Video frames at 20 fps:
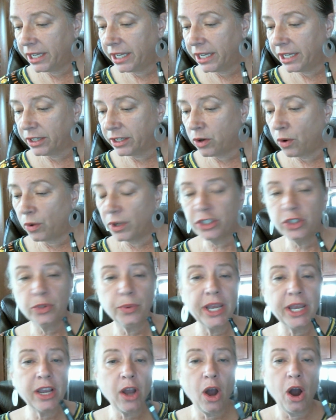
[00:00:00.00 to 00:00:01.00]
in going
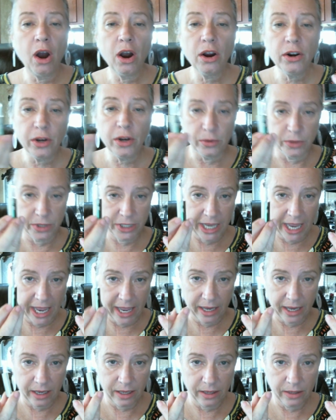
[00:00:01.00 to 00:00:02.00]
to a Cardo tank.
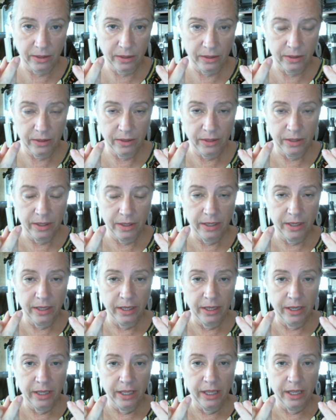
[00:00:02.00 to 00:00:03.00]

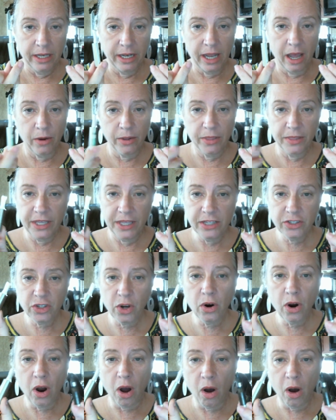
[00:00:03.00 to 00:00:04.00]
Now, these
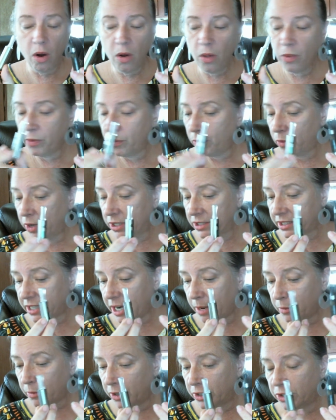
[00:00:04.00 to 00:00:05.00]
are all the ones that
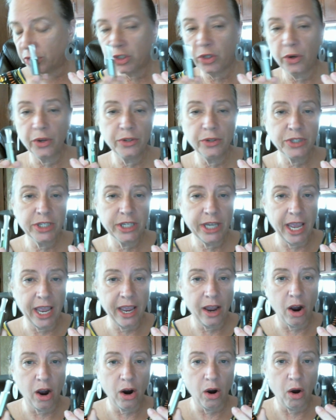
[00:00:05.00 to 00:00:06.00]
I'm going to show you
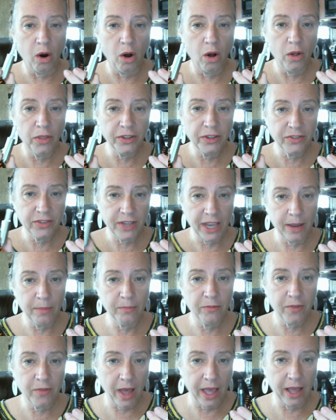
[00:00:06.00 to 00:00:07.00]
today are all the same
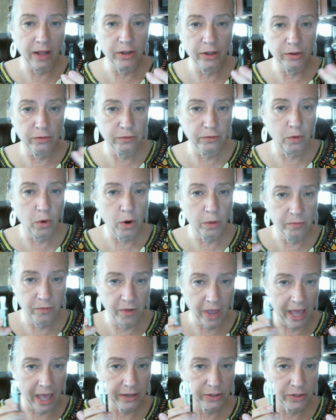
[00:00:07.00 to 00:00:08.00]
file and form
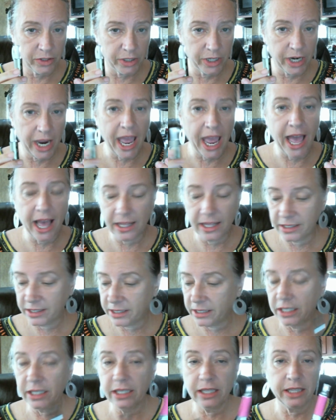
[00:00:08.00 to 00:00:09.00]
factor
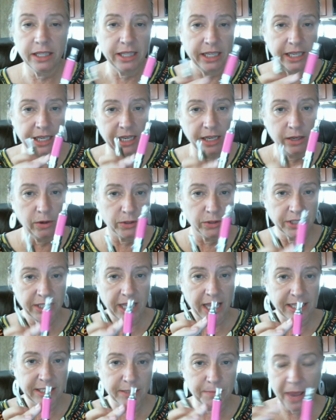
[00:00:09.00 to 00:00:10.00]
as the Ego
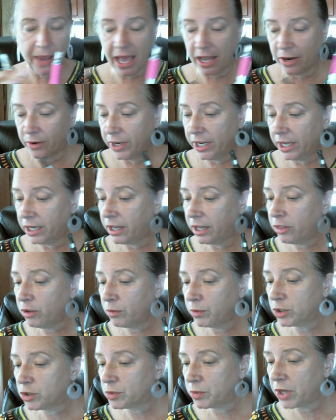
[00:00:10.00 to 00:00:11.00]
size battery. In other
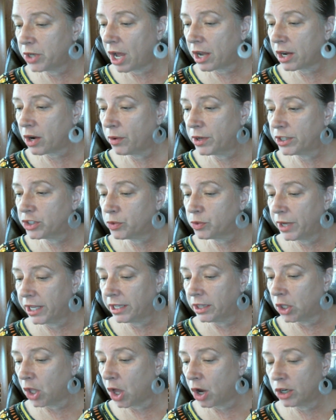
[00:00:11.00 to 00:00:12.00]
words, we're not going to a
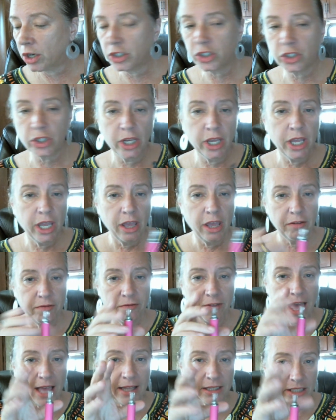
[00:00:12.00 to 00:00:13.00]
large
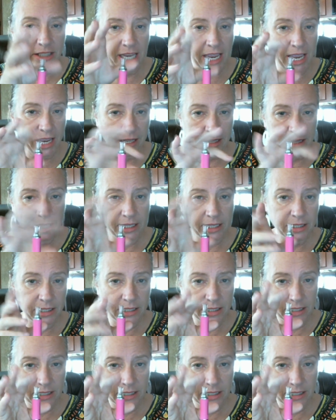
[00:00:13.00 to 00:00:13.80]
fat tank that